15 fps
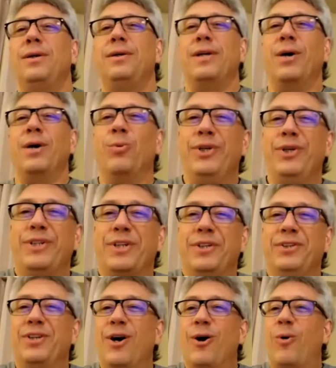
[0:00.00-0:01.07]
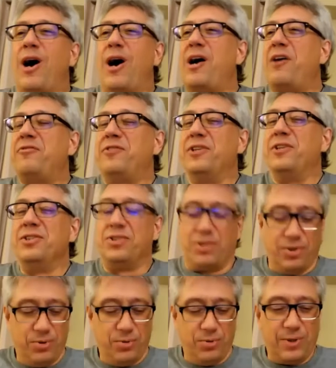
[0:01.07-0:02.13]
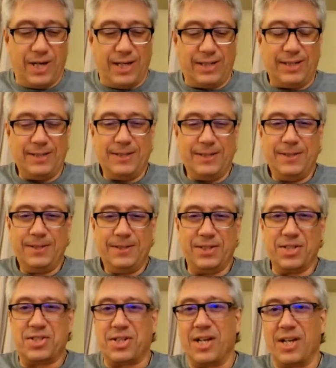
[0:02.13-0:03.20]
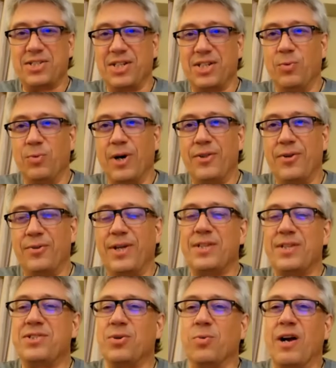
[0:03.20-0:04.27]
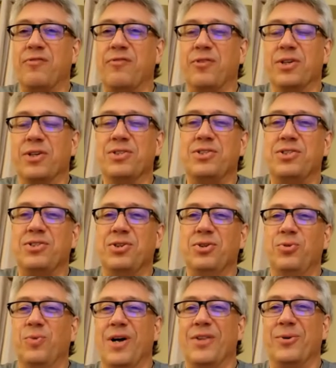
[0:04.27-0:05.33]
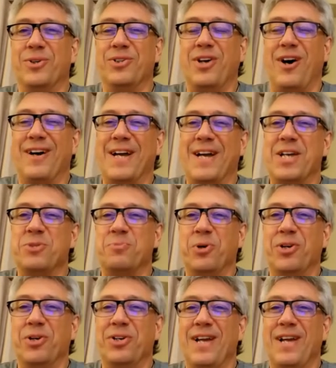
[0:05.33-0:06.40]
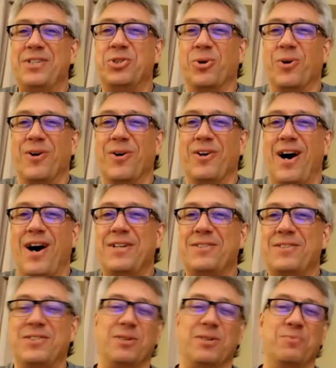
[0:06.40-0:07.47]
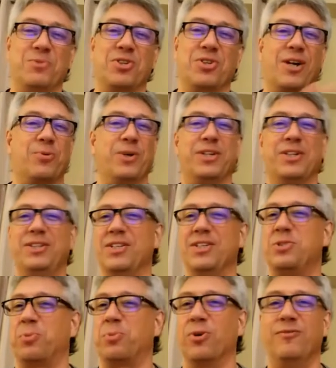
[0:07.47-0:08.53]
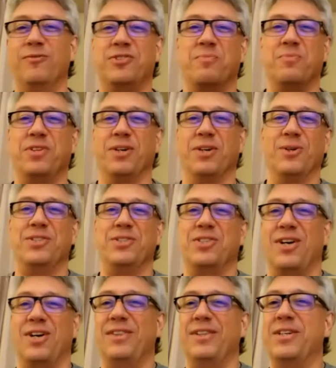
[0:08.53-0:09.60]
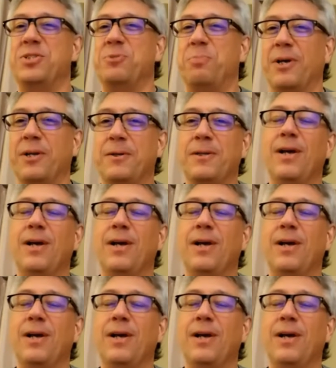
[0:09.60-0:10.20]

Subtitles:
Now, we could go off into discussing whether that's a reference to whether a dog has Buddha nature or not. Seems like we could disprove some theories on this, but